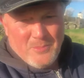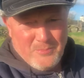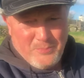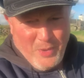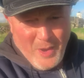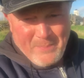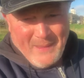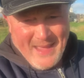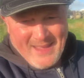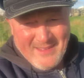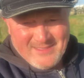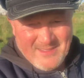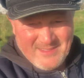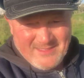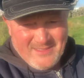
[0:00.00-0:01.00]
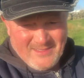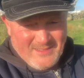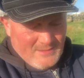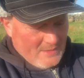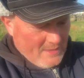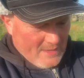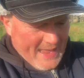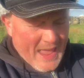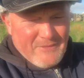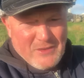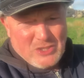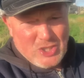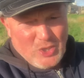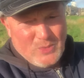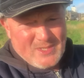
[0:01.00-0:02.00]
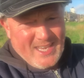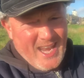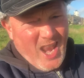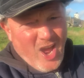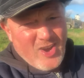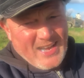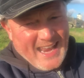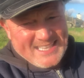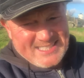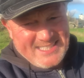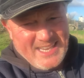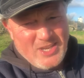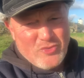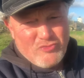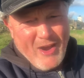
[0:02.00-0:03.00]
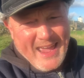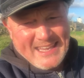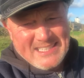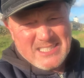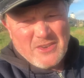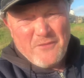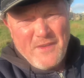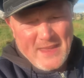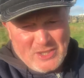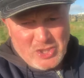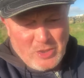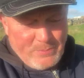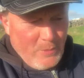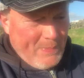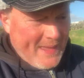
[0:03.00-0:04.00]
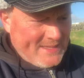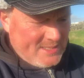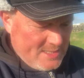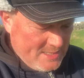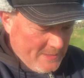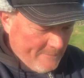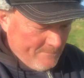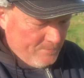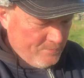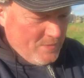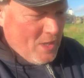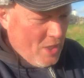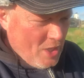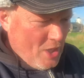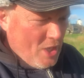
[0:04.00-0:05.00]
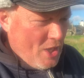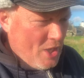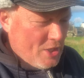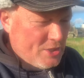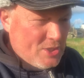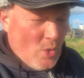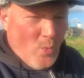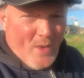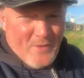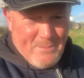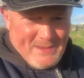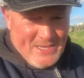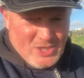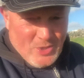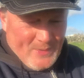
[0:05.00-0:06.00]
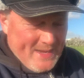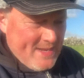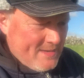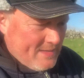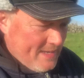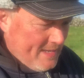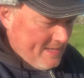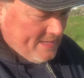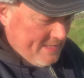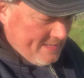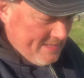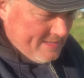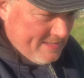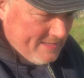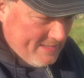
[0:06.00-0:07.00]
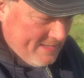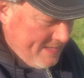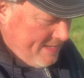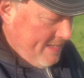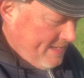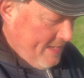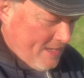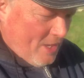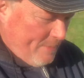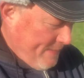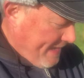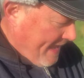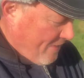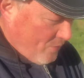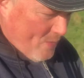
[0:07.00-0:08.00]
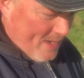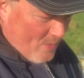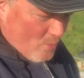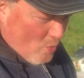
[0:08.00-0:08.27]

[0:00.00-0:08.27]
proper, heavy-duty, long-lasting raised vegetable beds. So what I've been doing, got to be careful where I'm